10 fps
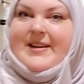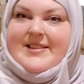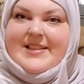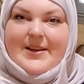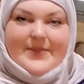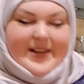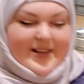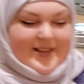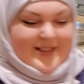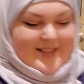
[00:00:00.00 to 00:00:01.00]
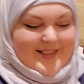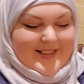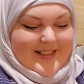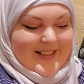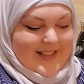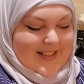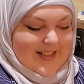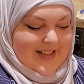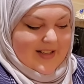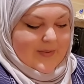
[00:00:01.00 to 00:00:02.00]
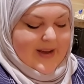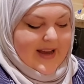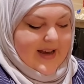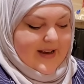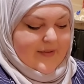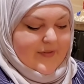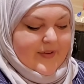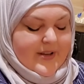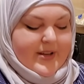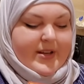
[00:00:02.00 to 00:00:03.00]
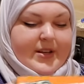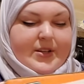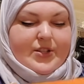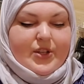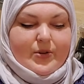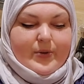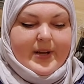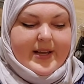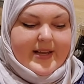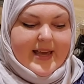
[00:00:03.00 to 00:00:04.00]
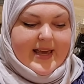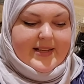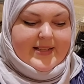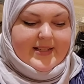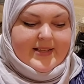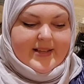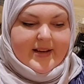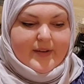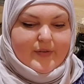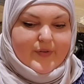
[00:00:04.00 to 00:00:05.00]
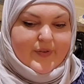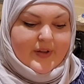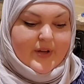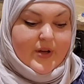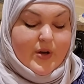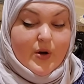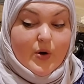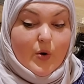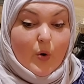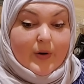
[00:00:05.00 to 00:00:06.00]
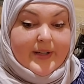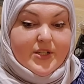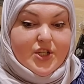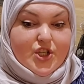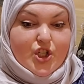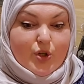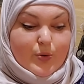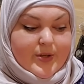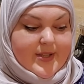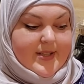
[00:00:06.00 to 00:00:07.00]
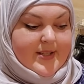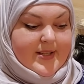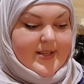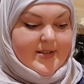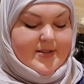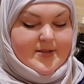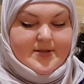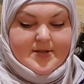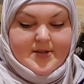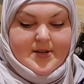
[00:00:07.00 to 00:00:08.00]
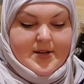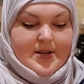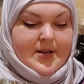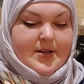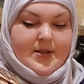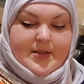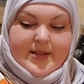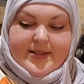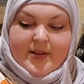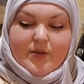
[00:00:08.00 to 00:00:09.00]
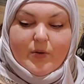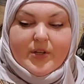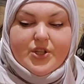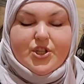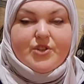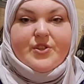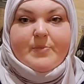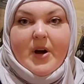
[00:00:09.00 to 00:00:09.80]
rice down there. We have 2 cases of orange juice. These are orange juice